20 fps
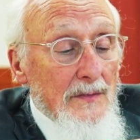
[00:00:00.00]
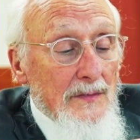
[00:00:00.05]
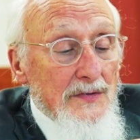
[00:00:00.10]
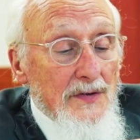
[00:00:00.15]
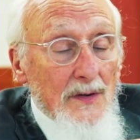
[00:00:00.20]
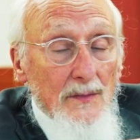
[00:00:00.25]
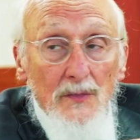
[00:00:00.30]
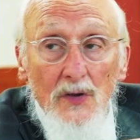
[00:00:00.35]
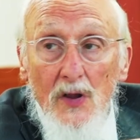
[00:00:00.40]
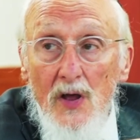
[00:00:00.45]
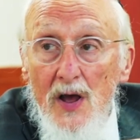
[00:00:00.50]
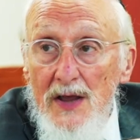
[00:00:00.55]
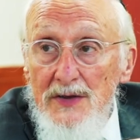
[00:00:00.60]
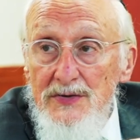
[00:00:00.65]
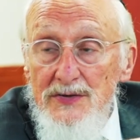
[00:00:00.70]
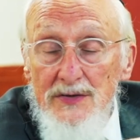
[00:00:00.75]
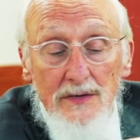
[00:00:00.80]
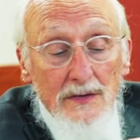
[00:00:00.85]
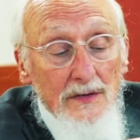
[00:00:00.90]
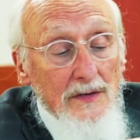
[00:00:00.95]

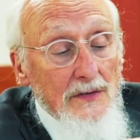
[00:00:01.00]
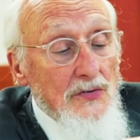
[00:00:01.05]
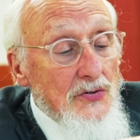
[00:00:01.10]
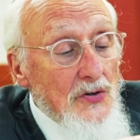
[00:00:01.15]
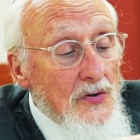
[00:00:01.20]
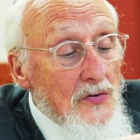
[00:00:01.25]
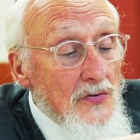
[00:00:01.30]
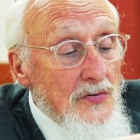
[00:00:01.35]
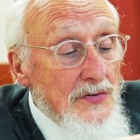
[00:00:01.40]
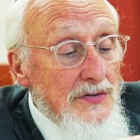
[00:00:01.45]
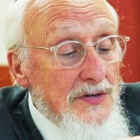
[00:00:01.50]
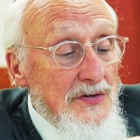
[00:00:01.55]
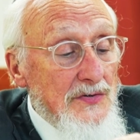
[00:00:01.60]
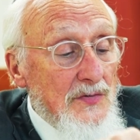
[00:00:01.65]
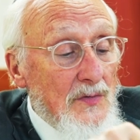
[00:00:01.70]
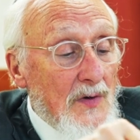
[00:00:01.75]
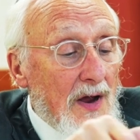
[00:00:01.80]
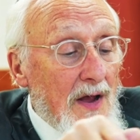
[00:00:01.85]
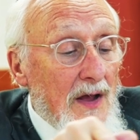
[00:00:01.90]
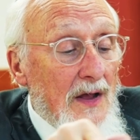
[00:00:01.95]
lost Jews as
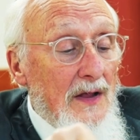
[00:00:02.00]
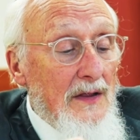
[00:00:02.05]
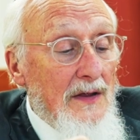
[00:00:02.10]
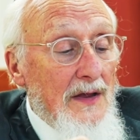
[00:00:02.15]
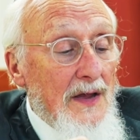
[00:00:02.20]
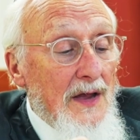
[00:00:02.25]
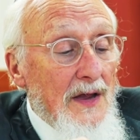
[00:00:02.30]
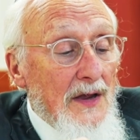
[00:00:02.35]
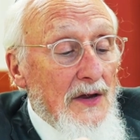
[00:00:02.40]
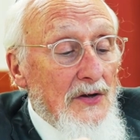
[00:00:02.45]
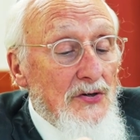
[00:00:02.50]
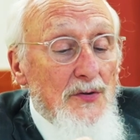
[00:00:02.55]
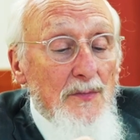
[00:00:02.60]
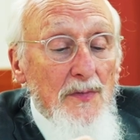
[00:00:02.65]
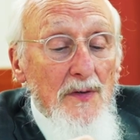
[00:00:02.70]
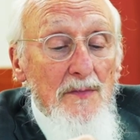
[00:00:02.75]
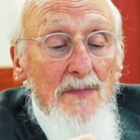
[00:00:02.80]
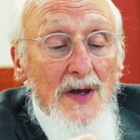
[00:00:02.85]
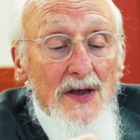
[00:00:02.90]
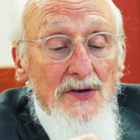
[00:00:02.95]
well,
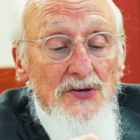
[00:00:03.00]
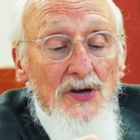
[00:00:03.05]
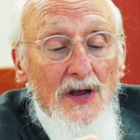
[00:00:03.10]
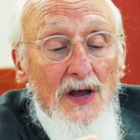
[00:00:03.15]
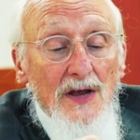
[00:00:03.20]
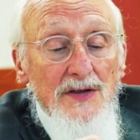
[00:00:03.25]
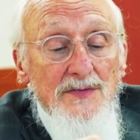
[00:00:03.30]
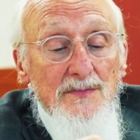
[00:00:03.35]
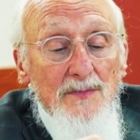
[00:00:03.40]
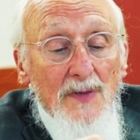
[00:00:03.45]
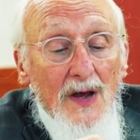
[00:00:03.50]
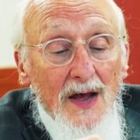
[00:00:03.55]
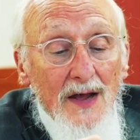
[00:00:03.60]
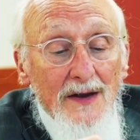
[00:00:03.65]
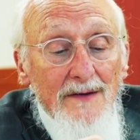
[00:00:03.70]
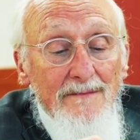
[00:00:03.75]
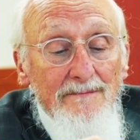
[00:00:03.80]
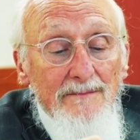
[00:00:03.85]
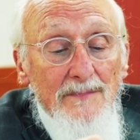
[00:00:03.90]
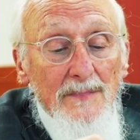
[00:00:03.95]
Shebemeshech
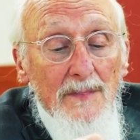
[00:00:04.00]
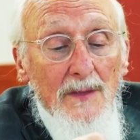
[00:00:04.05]
Hazman